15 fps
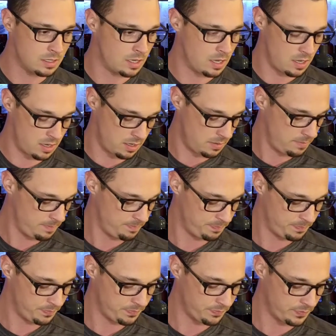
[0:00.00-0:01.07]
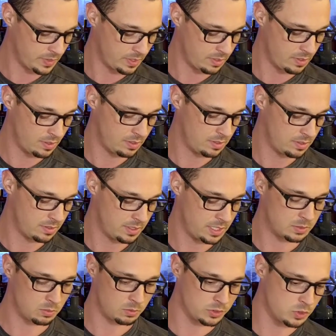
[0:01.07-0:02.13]
Uh,
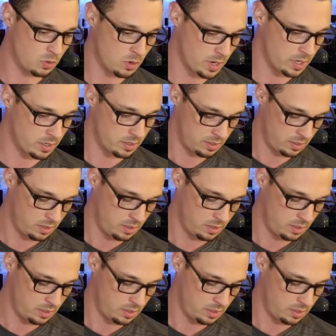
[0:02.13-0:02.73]
this will join